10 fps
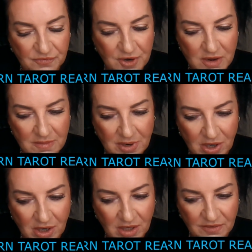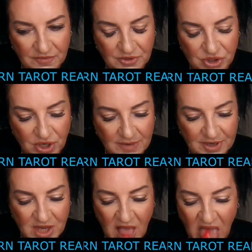from all of your
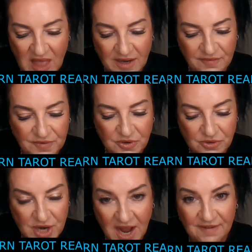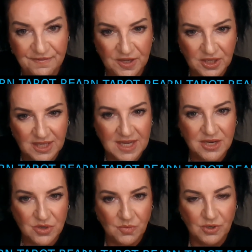trauma. If you're not feeling
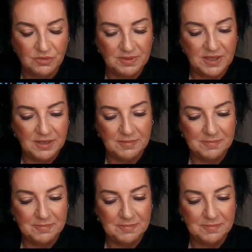that, you will be.